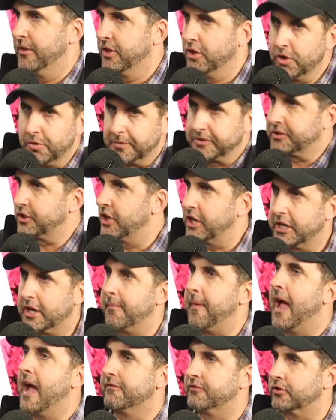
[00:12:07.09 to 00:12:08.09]
The humans are going to
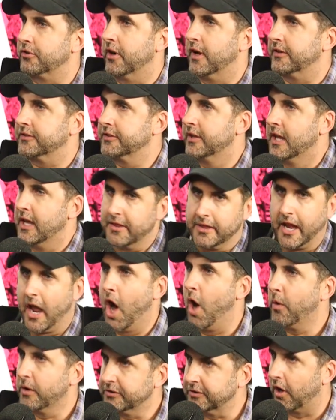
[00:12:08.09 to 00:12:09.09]
come after us. They
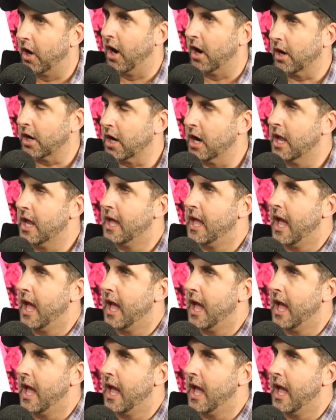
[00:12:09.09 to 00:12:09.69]
always are.